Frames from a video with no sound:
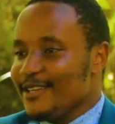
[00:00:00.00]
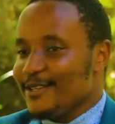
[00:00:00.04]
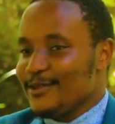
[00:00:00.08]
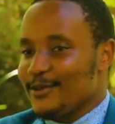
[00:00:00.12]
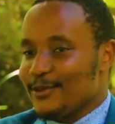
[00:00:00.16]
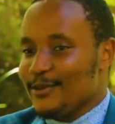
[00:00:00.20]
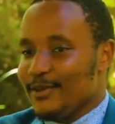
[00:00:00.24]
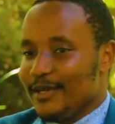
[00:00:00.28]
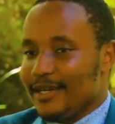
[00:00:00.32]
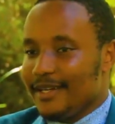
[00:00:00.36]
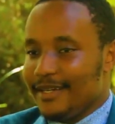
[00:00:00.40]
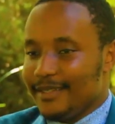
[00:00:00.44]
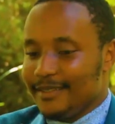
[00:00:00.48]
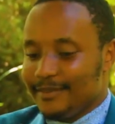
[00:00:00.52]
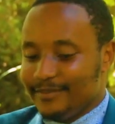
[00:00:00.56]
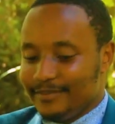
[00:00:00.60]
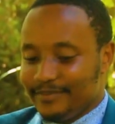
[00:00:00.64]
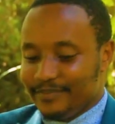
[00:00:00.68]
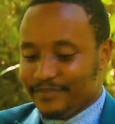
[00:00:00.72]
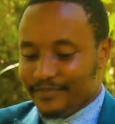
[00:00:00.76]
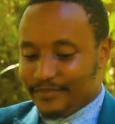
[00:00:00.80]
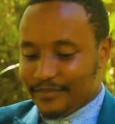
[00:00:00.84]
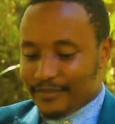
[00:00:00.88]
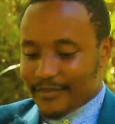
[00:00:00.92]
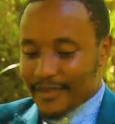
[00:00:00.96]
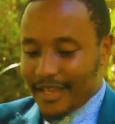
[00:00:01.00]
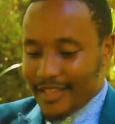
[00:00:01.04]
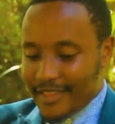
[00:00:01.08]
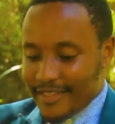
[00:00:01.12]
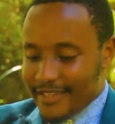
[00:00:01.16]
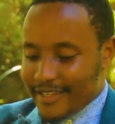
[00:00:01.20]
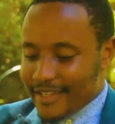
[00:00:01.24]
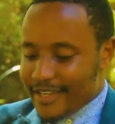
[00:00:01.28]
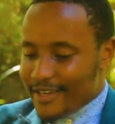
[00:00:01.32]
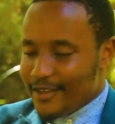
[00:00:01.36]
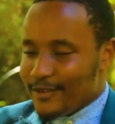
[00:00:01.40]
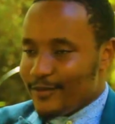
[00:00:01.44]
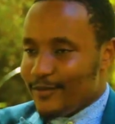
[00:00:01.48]
So at
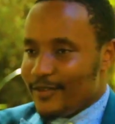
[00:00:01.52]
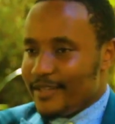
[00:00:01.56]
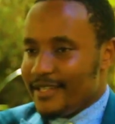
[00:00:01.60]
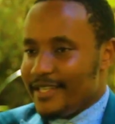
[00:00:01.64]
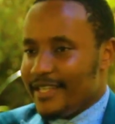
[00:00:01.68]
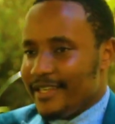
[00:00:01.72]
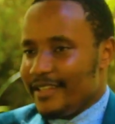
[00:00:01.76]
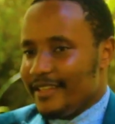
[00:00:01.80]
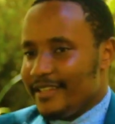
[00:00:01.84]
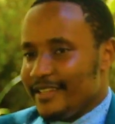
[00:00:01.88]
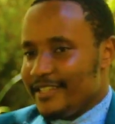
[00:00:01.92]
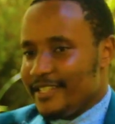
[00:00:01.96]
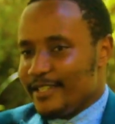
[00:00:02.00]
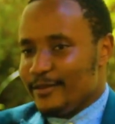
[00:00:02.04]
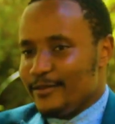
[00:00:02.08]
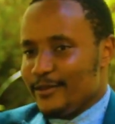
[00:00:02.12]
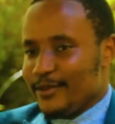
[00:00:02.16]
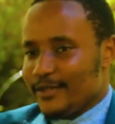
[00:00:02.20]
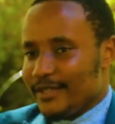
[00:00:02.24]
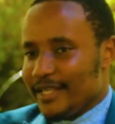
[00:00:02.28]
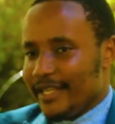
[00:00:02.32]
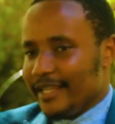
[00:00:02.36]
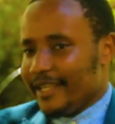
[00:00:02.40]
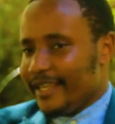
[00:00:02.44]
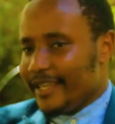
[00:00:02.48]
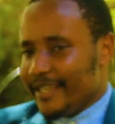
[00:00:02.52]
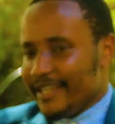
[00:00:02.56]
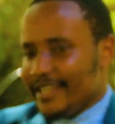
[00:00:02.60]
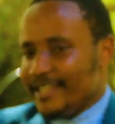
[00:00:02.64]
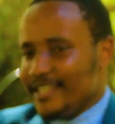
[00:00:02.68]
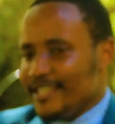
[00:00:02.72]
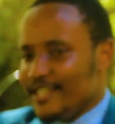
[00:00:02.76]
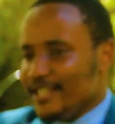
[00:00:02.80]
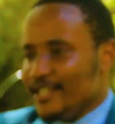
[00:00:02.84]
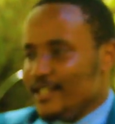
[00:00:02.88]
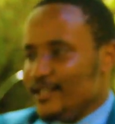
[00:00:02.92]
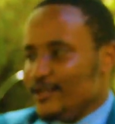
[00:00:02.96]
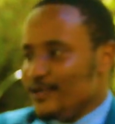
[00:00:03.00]
the end of the day, the team was like,
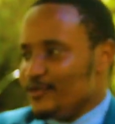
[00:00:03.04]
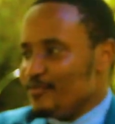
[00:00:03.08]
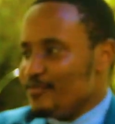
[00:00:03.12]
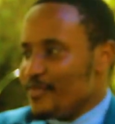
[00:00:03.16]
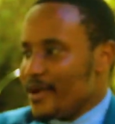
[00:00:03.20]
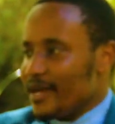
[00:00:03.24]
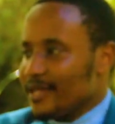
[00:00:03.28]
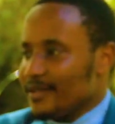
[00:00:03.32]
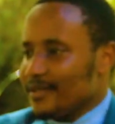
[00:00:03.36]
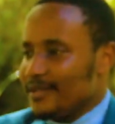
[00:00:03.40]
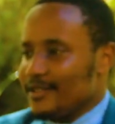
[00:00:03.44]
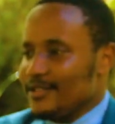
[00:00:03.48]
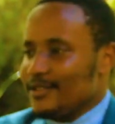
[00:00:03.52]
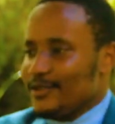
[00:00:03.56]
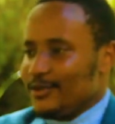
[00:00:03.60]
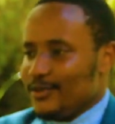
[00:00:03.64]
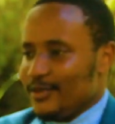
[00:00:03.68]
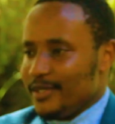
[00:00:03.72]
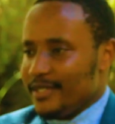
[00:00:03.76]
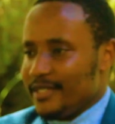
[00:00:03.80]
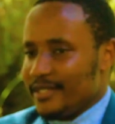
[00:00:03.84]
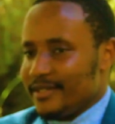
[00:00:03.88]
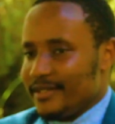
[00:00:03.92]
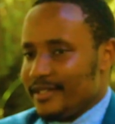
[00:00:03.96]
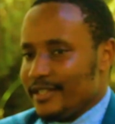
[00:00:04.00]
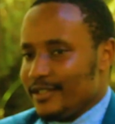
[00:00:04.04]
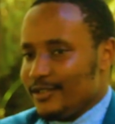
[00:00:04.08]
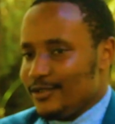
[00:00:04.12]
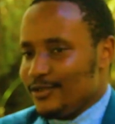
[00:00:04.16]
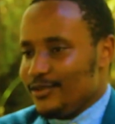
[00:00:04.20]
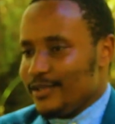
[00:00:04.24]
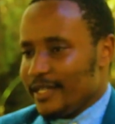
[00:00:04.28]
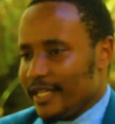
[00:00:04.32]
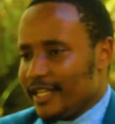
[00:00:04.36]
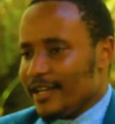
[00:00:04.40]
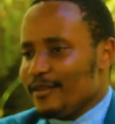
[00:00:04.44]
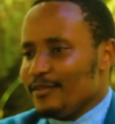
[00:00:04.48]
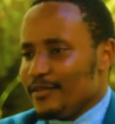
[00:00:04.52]
Kennedy, you best suited
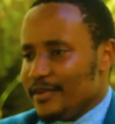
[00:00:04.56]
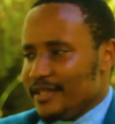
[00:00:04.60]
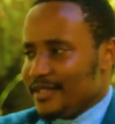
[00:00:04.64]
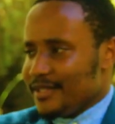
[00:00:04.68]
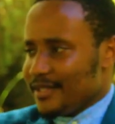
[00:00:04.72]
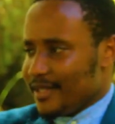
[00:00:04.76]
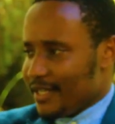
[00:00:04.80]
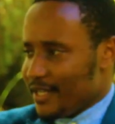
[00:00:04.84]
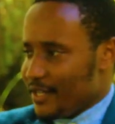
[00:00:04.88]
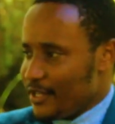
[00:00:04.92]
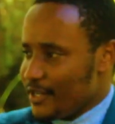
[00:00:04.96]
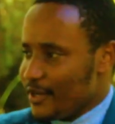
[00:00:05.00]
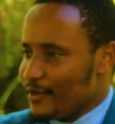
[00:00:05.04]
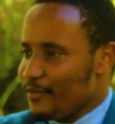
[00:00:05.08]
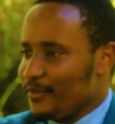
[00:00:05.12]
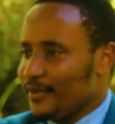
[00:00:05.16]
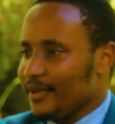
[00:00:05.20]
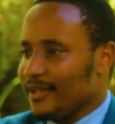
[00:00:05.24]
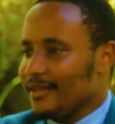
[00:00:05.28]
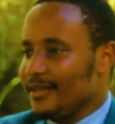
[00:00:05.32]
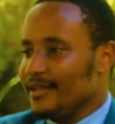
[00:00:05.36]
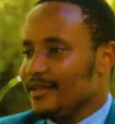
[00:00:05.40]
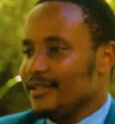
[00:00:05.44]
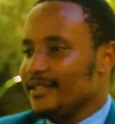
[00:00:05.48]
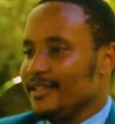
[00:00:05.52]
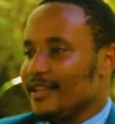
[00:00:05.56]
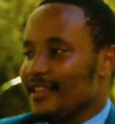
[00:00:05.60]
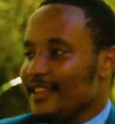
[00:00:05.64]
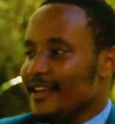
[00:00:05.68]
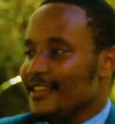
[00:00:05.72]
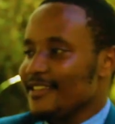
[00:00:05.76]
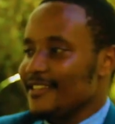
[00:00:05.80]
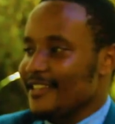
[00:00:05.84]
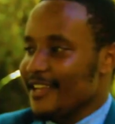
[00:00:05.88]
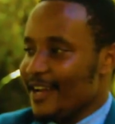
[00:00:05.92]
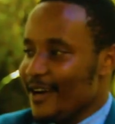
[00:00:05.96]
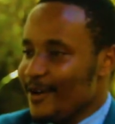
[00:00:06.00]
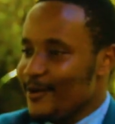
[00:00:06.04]
to take up this career path. And
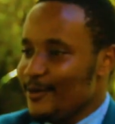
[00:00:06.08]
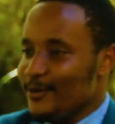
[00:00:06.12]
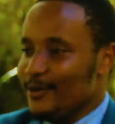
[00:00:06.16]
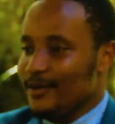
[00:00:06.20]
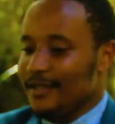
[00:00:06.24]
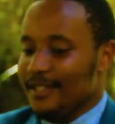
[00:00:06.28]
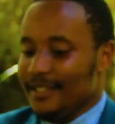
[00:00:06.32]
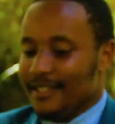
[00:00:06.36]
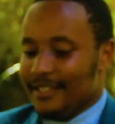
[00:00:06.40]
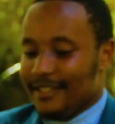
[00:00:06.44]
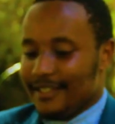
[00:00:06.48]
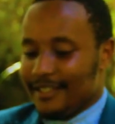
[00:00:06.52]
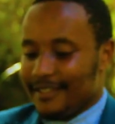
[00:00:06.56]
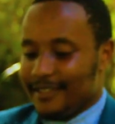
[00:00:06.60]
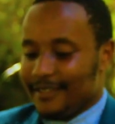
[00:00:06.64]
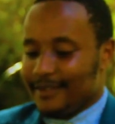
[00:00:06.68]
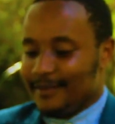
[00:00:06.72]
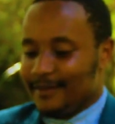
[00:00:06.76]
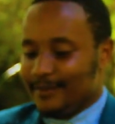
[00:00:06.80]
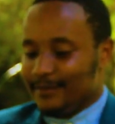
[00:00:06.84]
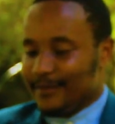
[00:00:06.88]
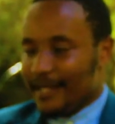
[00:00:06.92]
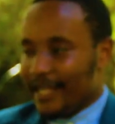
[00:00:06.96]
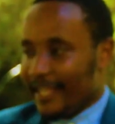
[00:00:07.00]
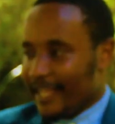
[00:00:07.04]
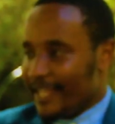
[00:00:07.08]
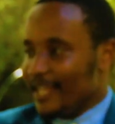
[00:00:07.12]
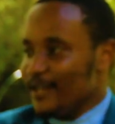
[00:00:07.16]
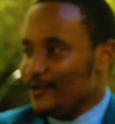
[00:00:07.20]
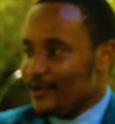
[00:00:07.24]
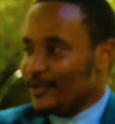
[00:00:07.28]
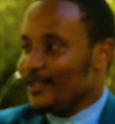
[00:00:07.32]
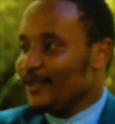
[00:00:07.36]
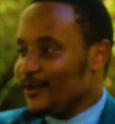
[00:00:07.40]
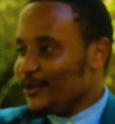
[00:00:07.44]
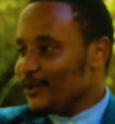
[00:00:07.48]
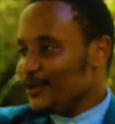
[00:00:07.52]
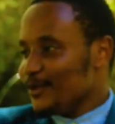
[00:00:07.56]
that's how, again,
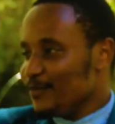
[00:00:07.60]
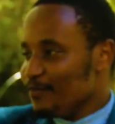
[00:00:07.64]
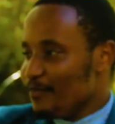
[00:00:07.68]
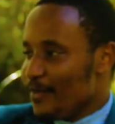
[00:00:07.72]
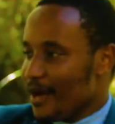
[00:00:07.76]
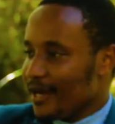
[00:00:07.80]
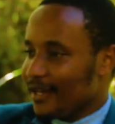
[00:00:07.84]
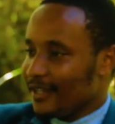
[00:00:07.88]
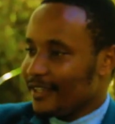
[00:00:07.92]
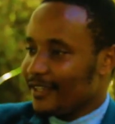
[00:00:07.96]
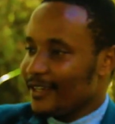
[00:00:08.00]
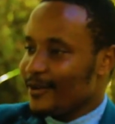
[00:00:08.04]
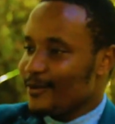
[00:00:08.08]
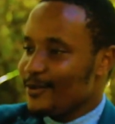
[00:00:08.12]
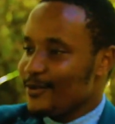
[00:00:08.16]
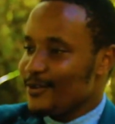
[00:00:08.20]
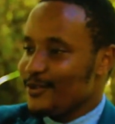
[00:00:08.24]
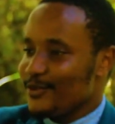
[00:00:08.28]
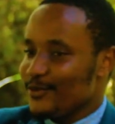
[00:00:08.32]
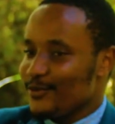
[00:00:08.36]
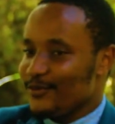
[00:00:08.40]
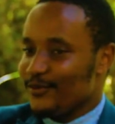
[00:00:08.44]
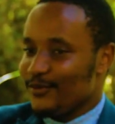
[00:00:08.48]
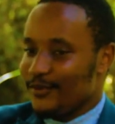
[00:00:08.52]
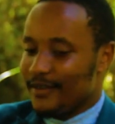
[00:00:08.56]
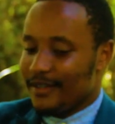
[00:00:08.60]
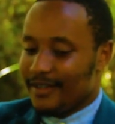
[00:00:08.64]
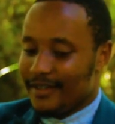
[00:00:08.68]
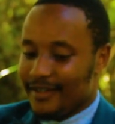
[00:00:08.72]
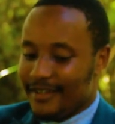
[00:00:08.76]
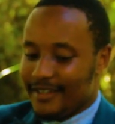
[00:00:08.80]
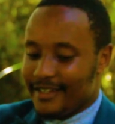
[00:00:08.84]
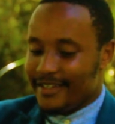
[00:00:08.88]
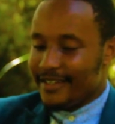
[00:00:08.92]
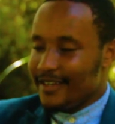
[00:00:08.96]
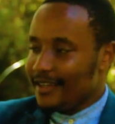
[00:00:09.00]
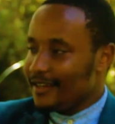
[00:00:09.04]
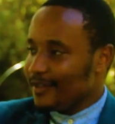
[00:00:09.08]
with a good background
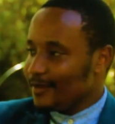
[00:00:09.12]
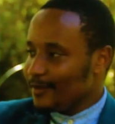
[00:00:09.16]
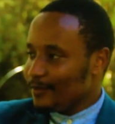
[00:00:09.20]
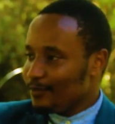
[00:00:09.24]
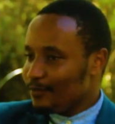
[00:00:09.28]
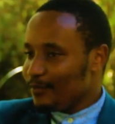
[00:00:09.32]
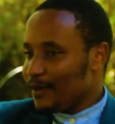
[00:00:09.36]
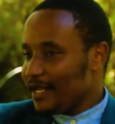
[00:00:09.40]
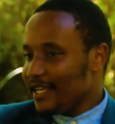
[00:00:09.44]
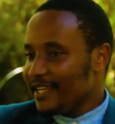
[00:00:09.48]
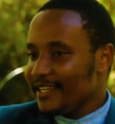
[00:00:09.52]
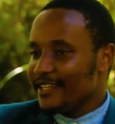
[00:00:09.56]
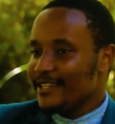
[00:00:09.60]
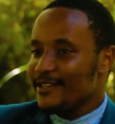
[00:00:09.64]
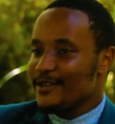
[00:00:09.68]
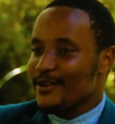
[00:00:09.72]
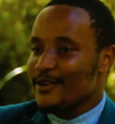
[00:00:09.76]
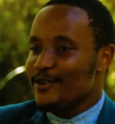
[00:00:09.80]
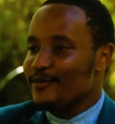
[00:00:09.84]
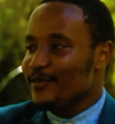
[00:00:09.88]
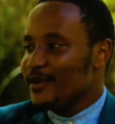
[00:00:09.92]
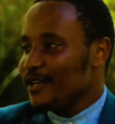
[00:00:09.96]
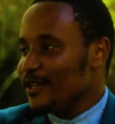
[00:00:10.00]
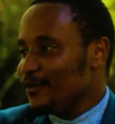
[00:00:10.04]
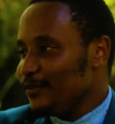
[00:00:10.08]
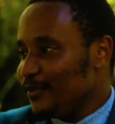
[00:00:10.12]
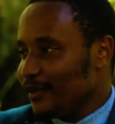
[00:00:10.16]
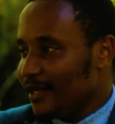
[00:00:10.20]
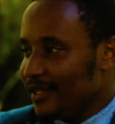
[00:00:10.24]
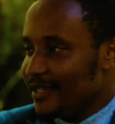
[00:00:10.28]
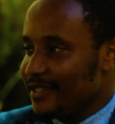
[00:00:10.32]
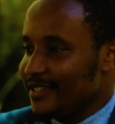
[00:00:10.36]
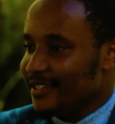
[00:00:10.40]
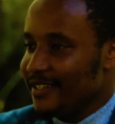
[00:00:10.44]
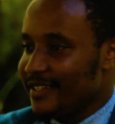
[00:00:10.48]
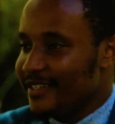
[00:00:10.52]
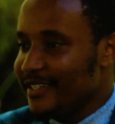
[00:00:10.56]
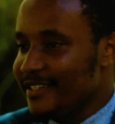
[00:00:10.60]
of playing around,
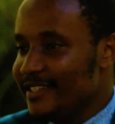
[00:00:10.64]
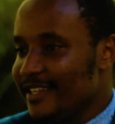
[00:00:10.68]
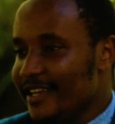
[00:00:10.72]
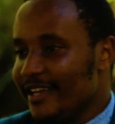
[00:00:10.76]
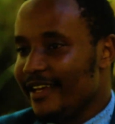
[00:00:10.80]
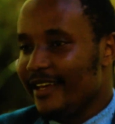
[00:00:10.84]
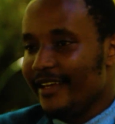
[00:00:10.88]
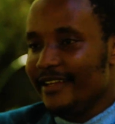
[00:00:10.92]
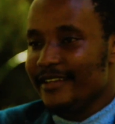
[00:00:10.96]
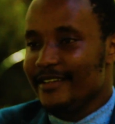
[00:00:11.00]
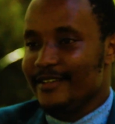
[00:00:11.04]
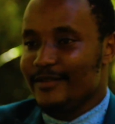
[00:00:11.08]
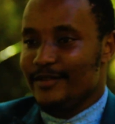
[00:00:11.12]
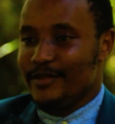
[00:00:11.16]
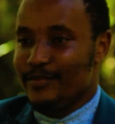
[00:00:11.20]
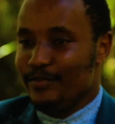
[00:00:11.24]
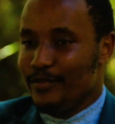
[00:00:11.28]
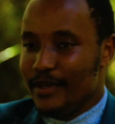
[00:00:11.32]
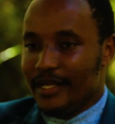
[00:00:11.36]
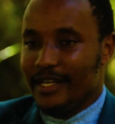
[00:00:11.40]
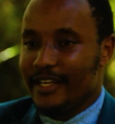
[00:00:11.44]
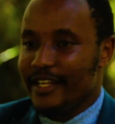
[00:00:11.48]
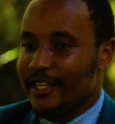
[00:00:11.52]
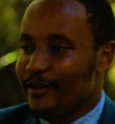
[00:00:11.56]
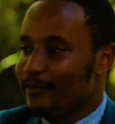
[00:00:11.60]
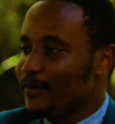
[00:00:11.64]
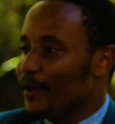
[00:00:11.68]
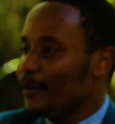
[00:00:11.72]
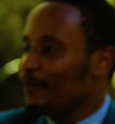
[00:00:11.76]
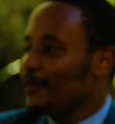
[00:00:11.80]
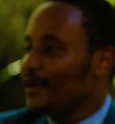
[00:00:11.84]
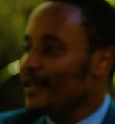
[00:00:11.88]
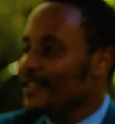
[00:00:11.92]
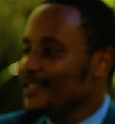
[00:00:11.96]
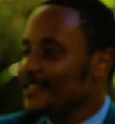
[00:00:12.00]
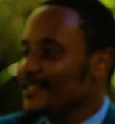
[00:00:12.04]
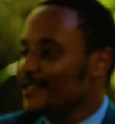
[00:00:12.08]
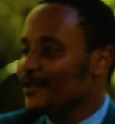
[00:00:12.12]
manipulating data and building
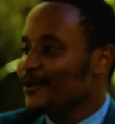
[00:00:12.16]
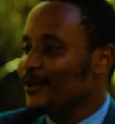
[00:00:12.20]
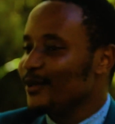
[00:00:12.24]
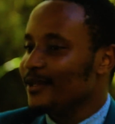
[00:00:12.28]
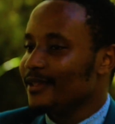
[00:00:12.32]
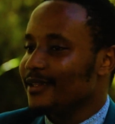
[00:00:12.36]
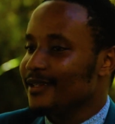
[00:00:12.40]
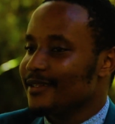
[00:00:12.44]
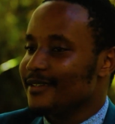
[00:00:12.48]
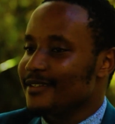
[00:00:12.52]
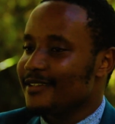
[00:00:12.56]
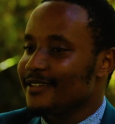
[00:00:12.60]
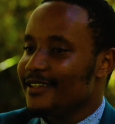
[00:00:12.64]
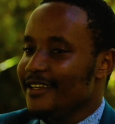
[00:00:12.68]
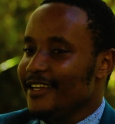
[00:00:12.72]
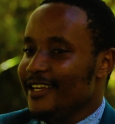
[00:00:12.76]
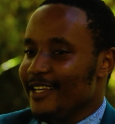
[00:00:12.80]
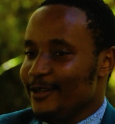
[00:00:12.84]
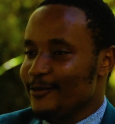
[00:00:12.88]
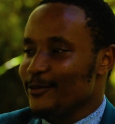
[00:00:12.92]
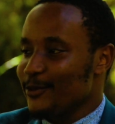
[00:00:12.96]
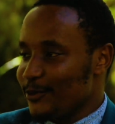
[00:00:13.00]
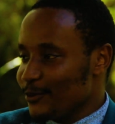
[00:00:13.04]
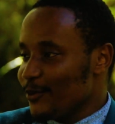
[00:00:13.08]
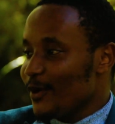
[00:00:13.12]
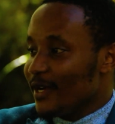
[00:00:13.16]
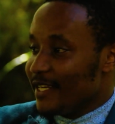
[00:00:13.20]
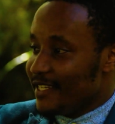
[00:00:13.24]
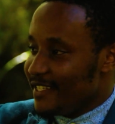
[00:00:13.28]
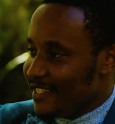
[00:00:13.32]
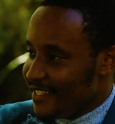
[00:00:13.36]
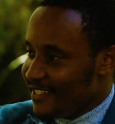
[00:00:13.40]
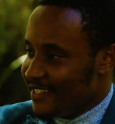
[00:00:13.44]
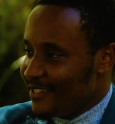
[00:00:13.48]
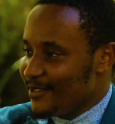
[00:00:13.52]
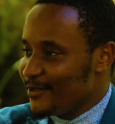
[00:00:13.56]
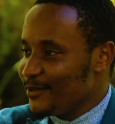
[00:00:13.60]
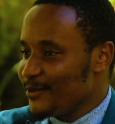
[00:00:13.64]
pipelines and all that, it was quite
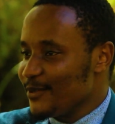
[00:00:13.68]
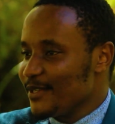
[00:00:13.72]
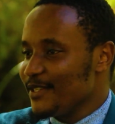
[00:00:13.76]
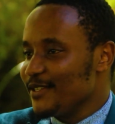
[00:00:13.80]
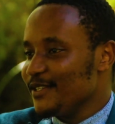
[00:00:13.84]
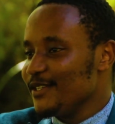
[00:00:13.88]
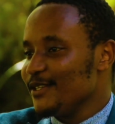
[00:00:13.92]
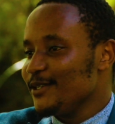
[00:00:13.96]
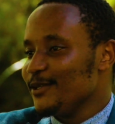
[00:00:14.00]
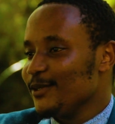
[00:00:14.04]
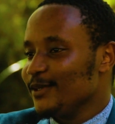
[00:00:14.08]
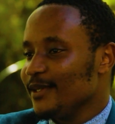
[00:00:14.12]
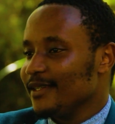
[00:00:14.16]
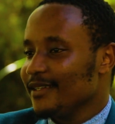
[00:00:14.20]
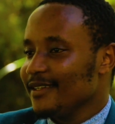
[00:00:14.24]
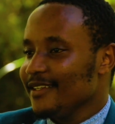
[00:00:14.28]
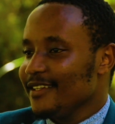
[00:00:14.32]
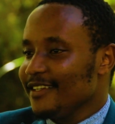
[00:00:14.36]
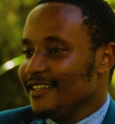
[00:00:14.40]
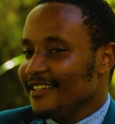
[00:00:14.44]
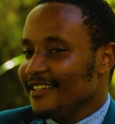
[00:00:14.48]
easy to transition.